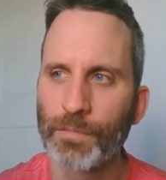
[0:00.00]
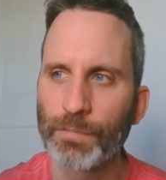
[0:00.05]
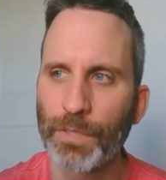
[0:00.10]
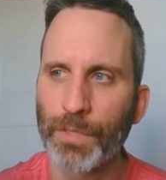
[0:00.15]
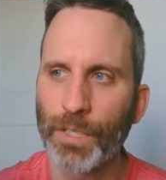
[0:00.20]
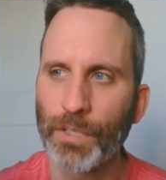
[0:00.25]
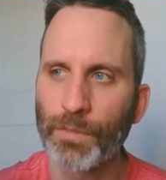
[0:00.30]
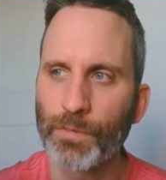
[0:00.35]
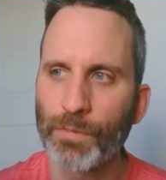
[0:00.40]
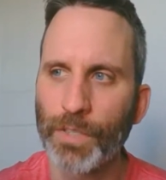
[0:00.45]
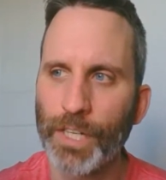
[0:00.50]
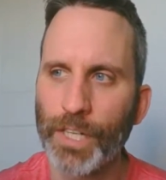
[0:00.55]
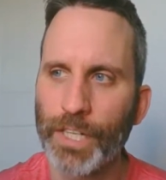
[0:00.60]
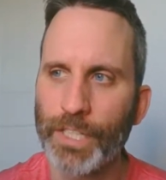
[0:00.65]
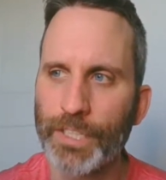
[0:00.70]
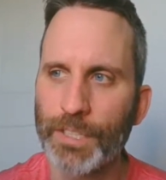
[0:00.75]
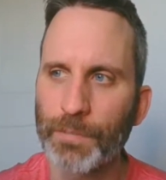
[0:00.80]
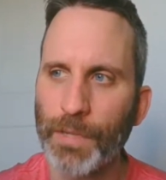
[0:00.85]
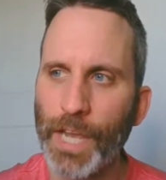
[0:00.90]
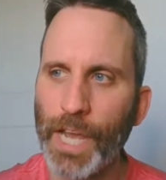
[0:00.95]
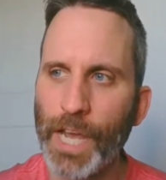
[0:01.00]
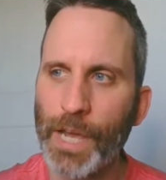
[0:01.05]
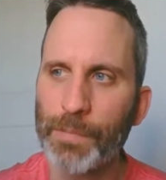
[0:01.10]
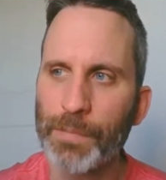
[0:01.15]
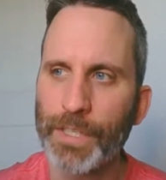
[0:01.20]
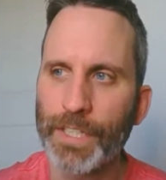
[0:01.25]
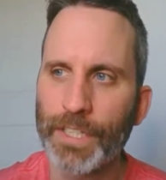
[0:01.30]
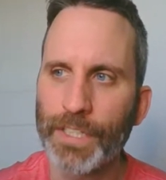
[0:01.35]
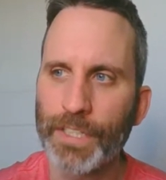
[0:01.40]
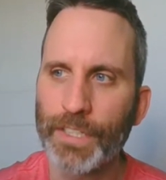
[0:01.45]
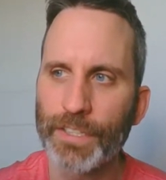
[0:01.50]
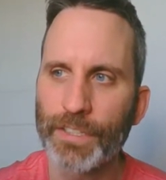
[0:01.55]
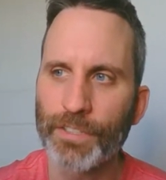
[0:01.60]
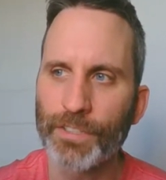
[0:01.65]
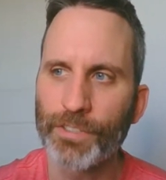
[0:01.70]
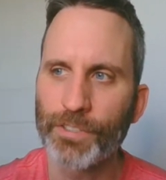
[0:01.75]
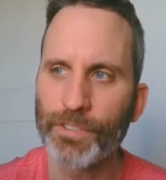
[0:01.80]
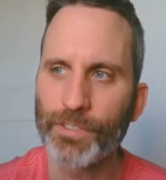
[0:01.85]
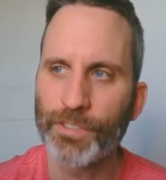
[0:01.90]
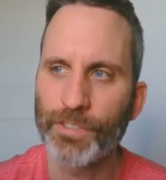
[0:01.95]
But what ends up happening is
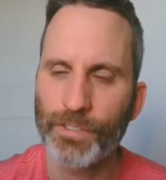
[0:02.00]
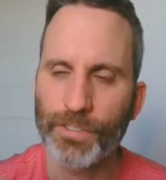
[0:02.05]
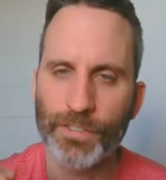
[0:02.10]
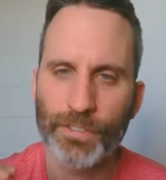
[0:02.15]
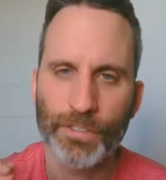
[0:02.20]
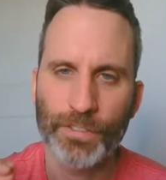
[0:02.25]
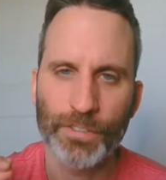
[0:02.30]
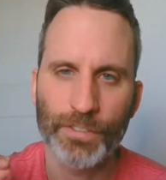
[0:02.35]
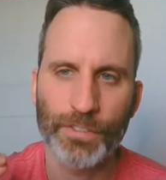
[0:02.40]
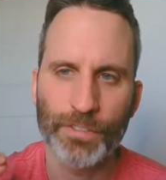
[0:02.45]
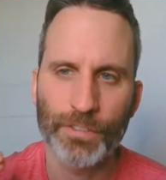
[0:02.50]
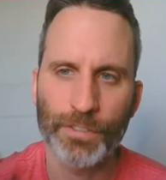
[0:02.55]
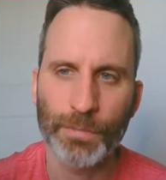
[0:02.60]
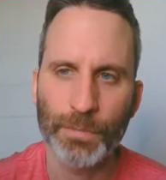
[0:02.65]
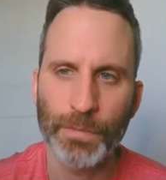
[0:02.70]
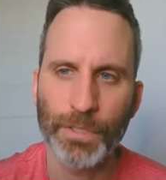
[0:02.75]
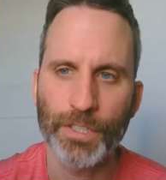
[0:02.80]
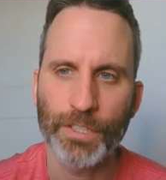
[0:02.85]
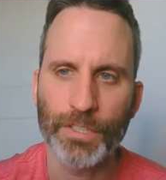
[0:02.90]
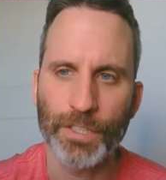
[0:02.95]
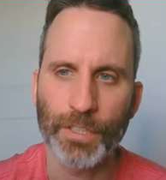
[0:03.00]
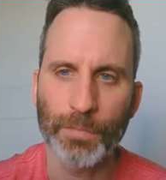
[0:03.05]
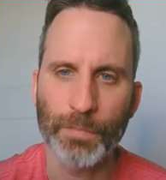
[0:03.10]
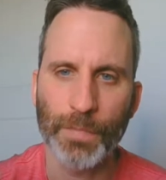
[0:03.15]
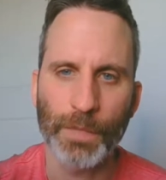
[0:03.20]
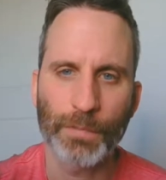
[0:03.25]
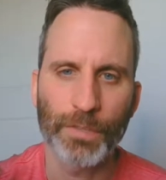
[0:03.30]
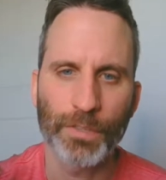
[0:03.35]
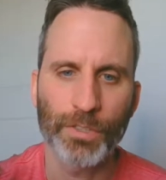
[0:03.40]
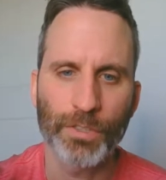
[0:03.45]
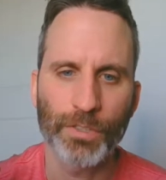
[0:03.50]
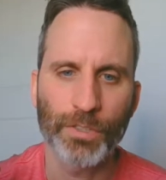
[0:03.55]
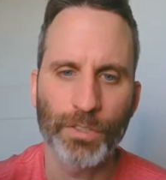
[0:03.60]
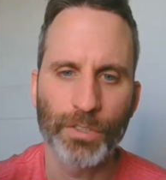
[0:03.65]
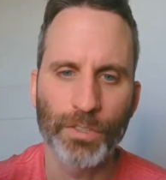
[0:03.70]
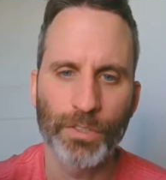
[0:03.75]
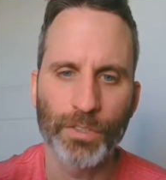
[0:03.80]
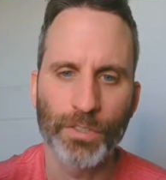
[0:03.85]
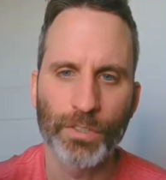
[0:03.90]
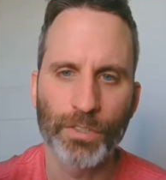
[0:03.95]
there's certain speakers that
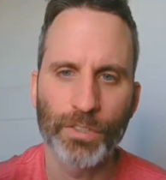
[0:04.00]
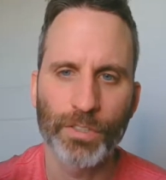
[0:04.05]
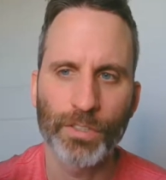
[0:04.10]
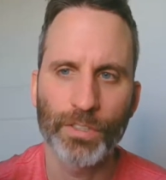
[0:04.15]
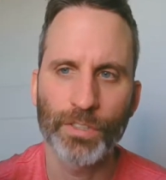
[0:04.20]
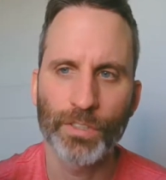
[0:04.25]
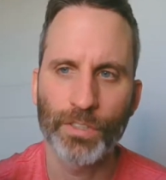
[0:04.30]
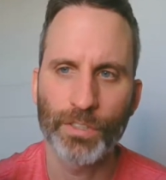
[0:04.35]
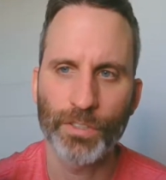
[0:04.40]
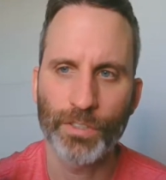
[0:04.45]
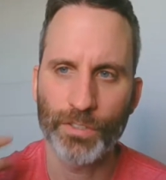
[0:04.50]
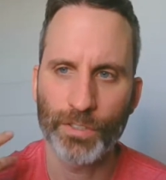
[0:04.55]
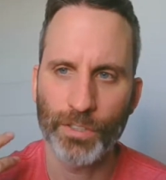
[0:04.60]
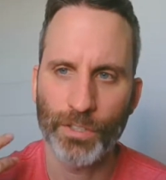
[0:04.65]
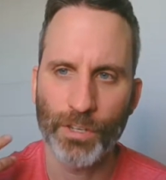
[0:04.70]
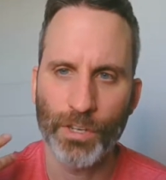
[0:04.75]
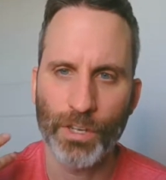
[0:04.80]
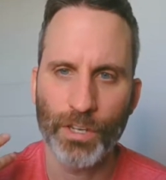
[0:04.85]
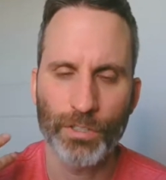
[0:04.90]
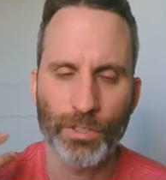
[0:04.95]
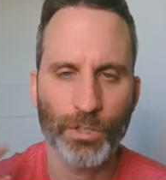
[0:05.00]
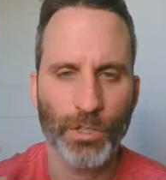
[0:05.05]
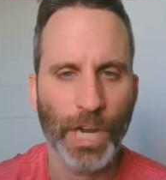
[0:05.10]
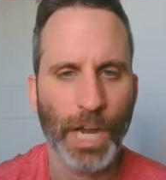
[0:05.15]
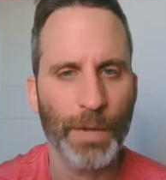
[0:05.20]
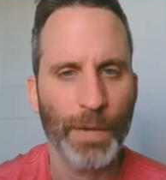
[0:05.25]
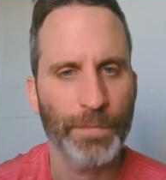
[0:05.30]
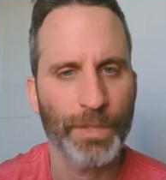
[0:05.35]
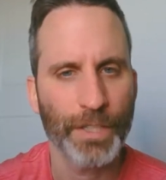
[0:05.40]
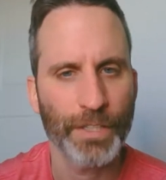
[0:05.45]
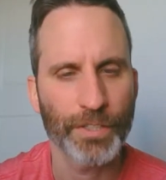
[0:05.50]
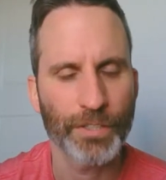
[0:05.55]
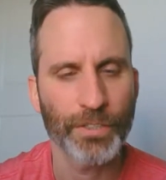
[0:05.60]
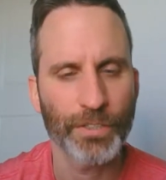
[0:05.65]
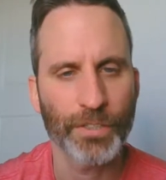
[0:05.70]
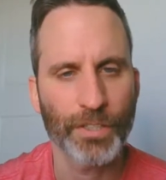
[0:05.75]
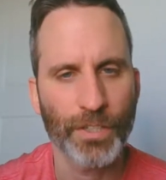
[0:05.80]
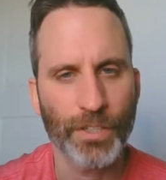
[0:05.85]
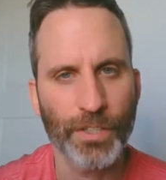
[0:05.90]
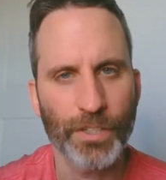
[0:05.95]
maybe there's a trap that
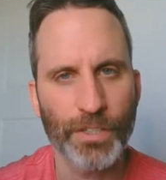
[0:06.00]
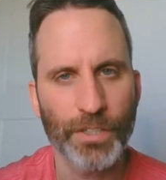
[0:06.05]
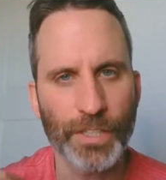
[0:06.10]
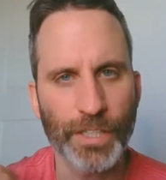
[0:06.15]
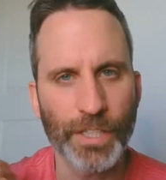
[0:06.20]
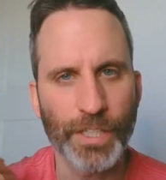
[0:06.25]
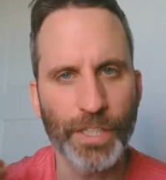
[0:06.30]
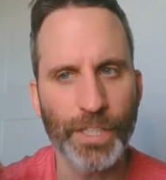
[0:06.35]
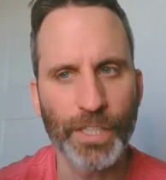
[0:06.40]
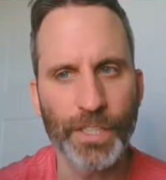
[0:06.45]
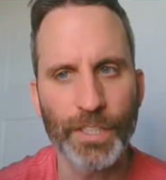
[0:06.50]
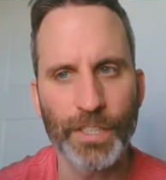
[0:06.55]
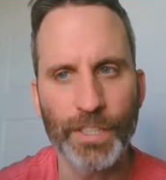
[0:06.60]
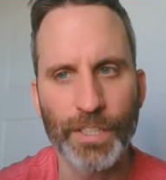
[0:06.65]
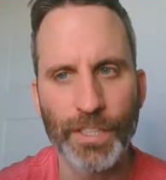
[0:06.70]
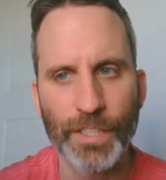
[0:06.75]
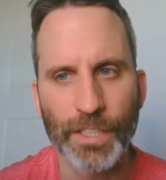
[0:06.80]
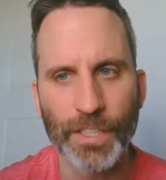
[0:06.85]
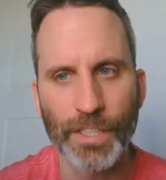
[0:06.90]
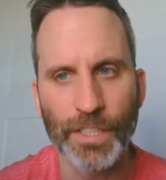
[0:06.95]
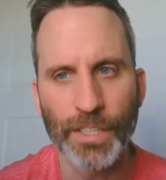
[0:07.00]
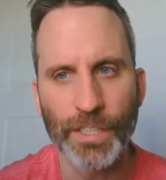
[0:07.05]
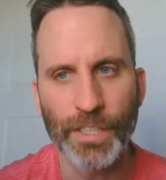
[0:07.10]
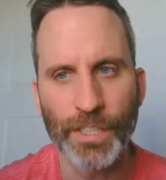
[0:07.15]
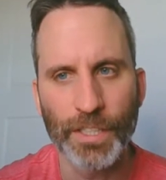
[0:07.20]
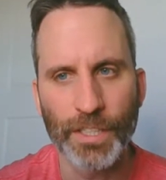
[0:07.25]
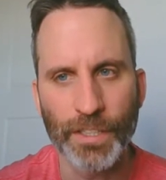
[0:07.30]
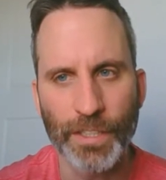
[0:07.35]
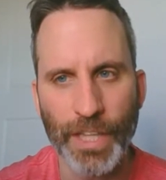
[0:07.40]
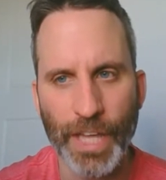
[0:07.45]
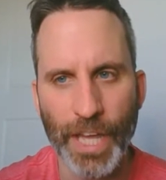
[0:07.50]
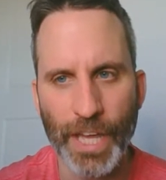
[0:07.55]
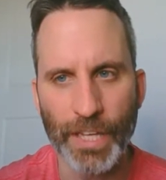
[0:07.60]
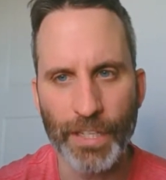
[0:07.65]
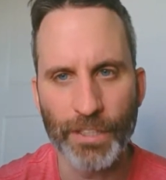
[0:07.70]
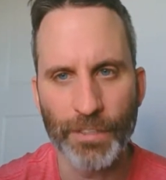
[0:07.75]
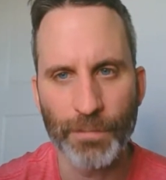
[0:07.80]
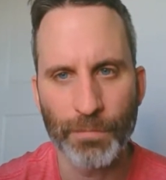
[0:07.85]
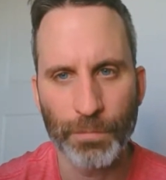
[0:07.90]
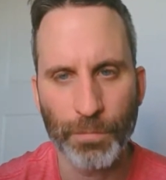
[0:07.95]
you're currently in
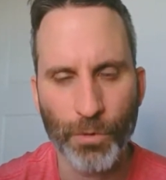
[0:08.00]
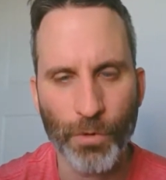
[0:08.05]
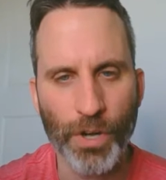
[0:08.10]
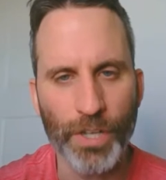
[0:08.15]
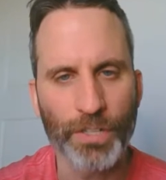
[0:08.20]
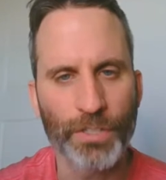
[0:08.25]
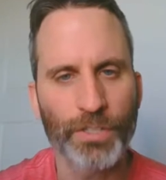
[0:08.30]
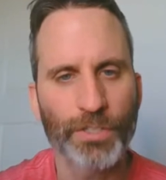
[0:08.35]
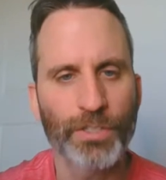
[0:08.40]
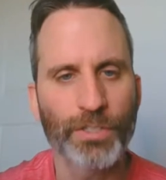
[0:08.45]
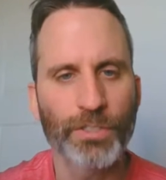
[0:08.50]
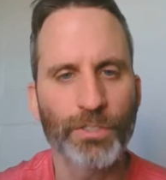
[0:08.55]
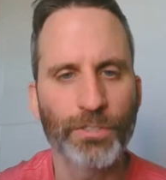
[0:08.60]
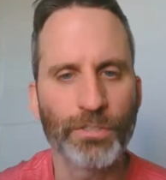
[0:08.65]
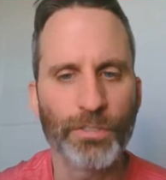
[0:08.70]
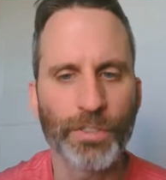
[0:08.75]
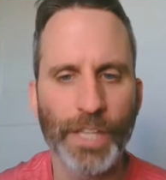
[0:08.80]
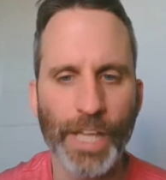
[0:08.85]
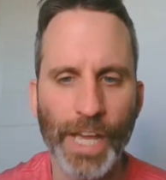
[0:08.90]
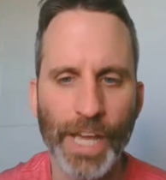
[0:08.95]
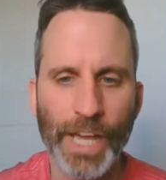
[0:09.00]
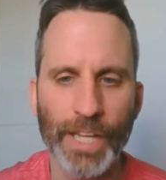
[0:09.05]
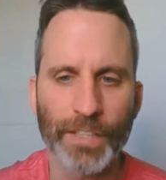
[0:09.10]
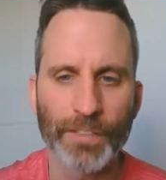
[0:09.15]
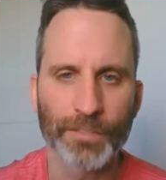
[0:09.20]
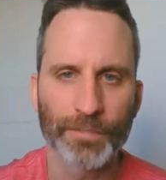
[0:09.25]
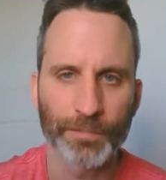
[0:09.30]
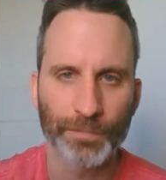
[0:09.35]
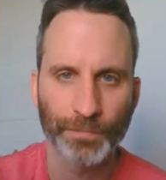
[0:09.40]
that points to that.